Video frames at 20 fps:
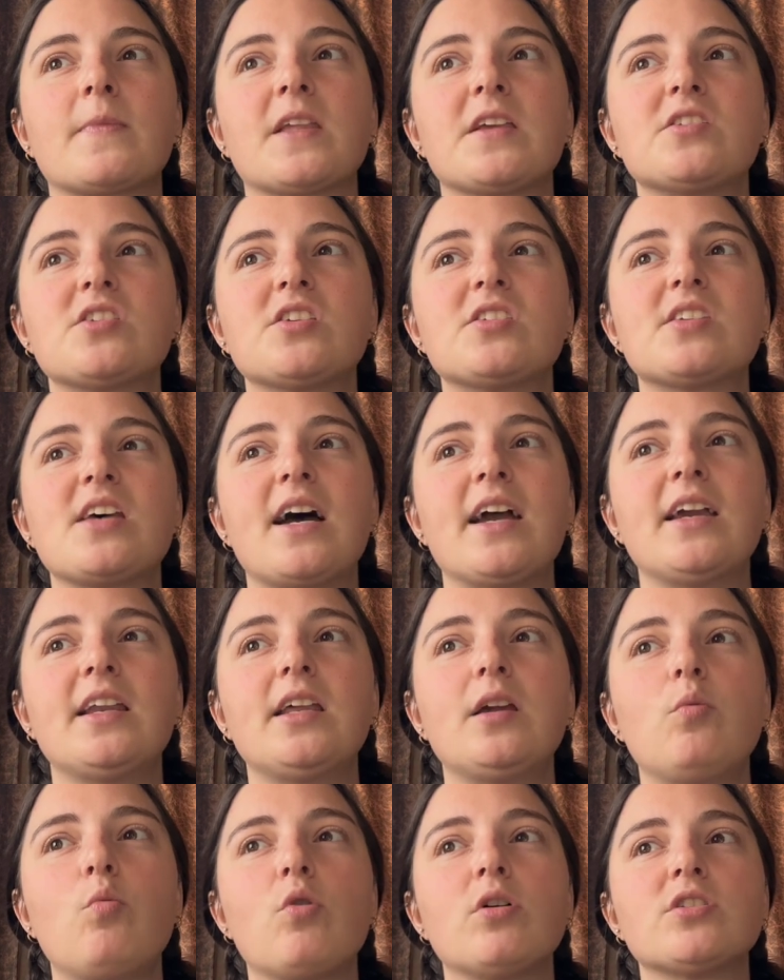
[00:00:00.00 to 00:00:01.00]

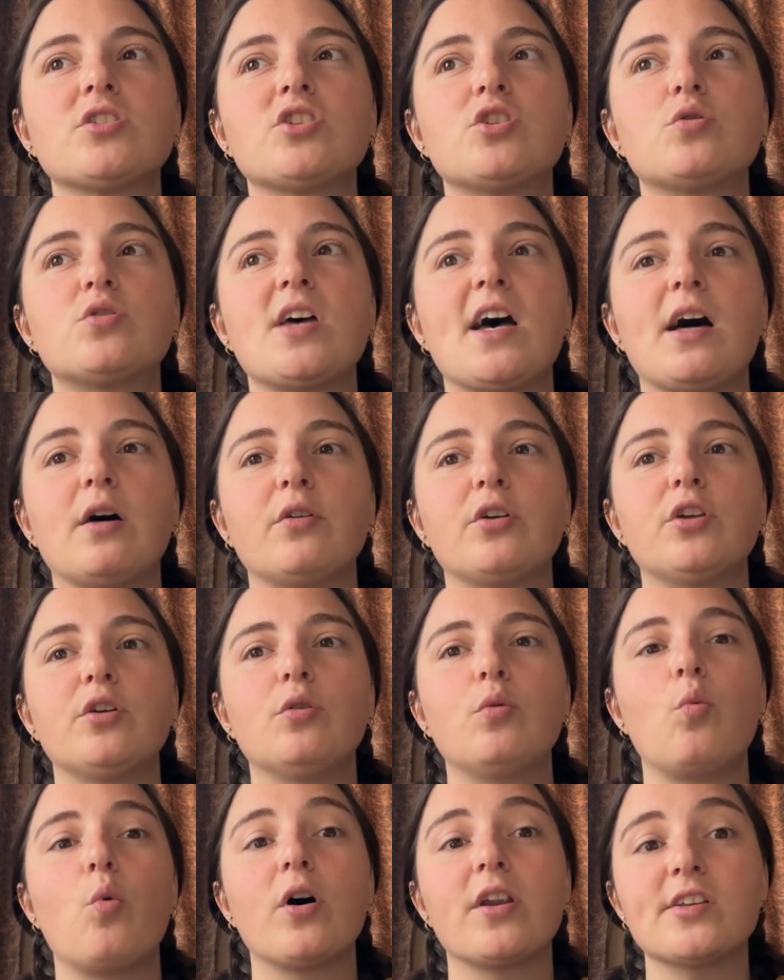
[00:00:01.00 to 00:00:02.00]
Society wants to tell
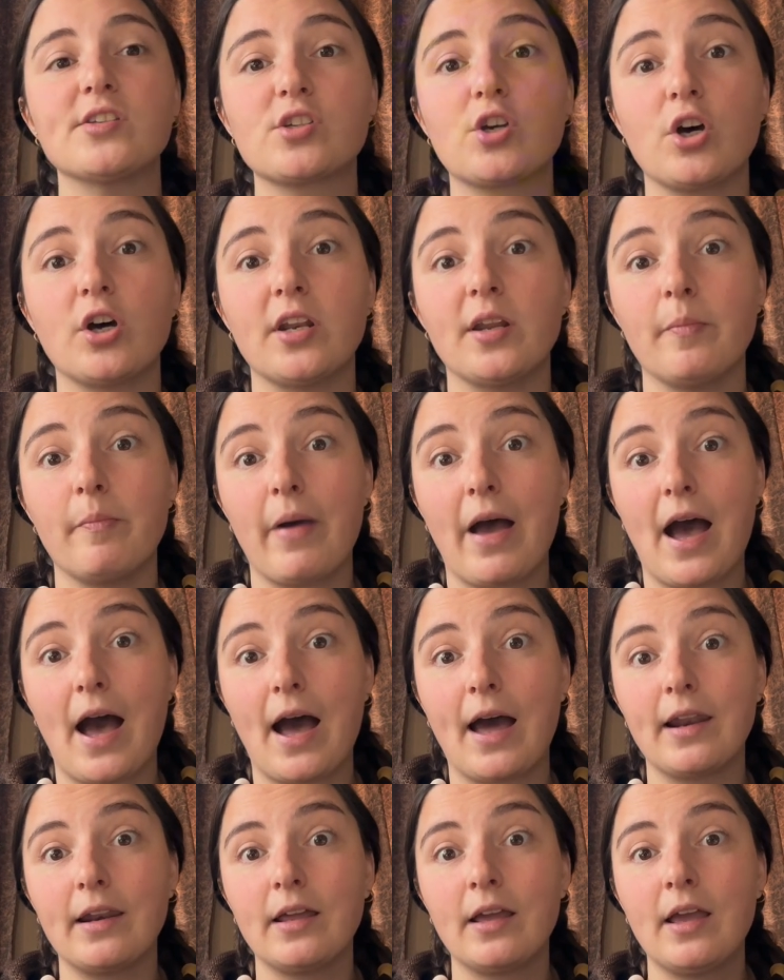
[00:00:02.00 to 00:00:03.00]
you what is good and
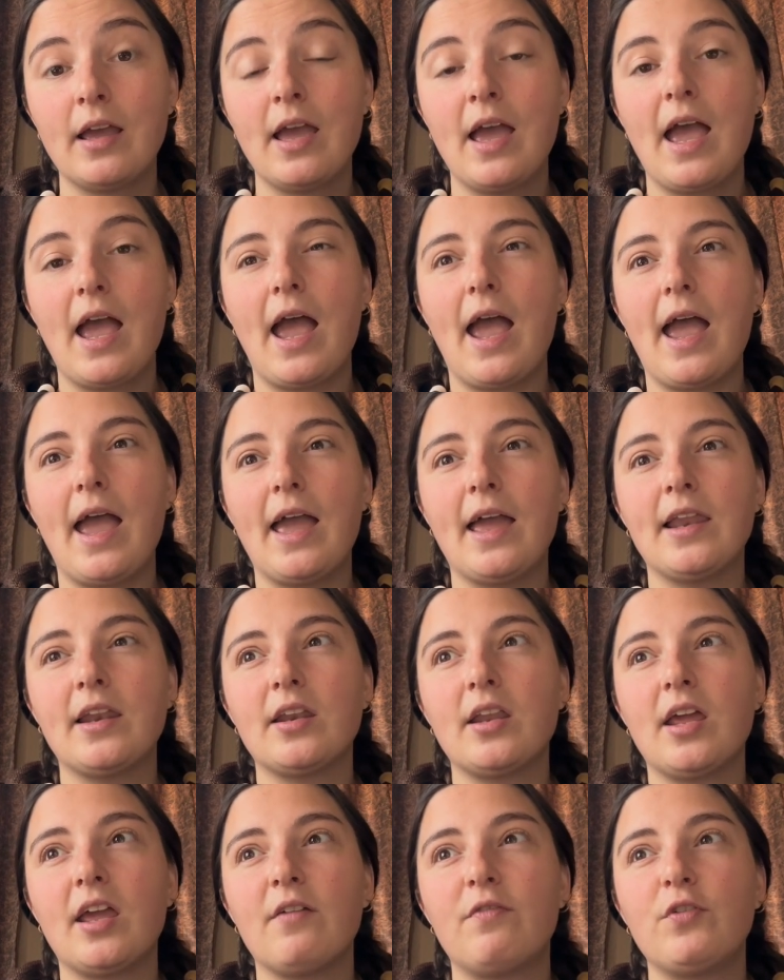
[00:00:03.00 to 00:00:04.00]
bad.
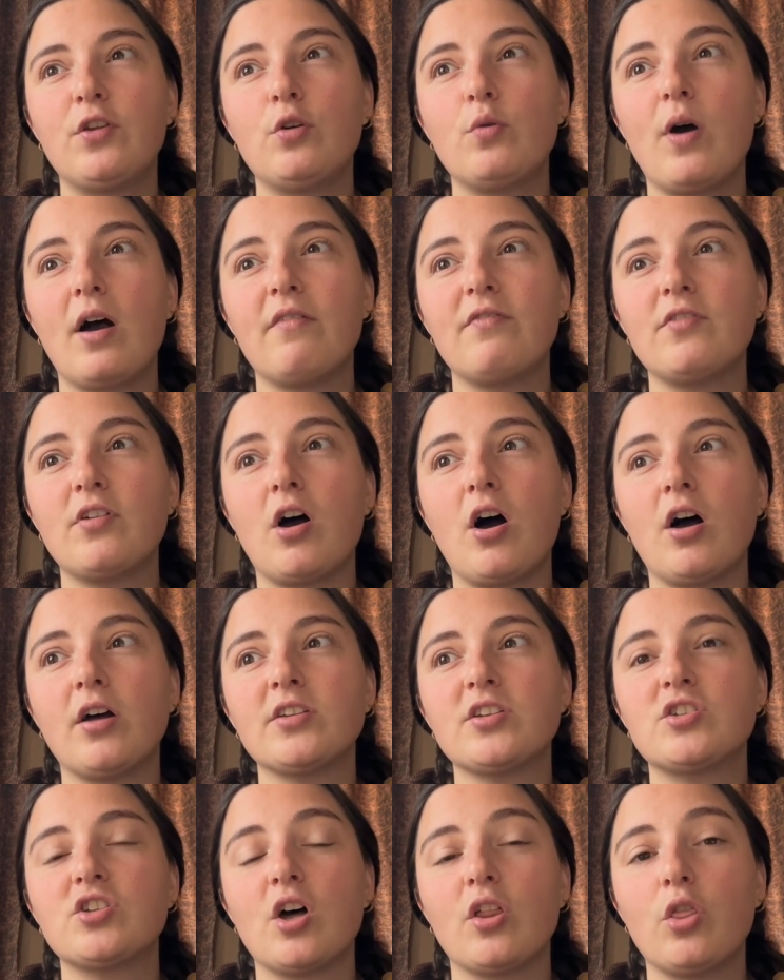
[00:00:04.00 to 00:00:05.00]
And if you have
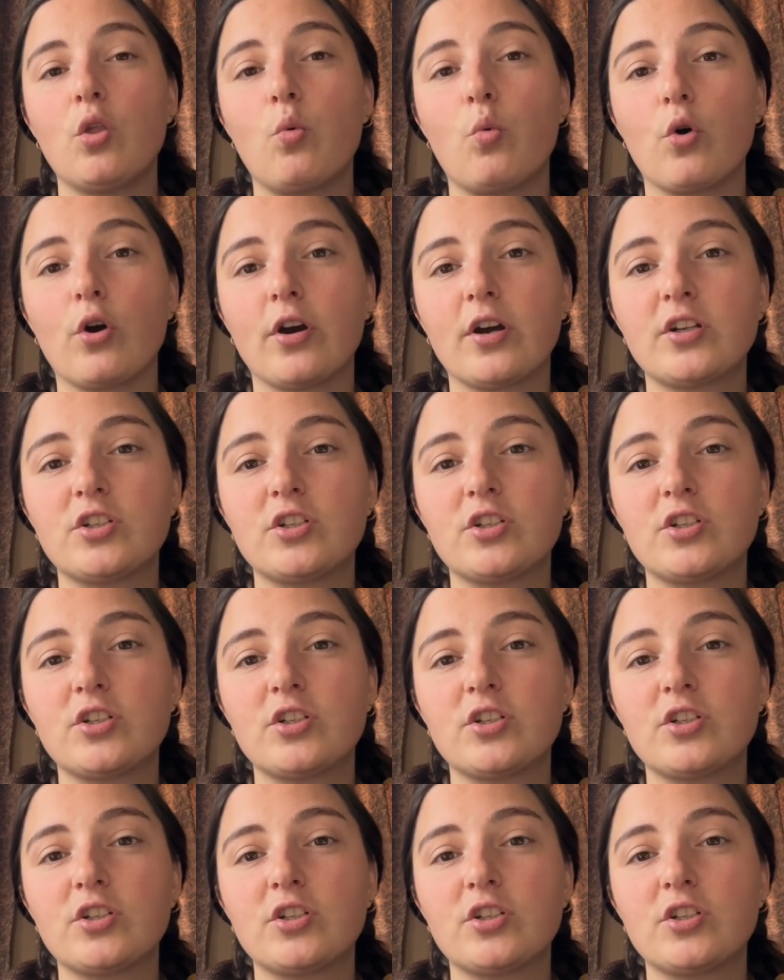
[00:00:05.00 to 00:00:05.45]
not done the work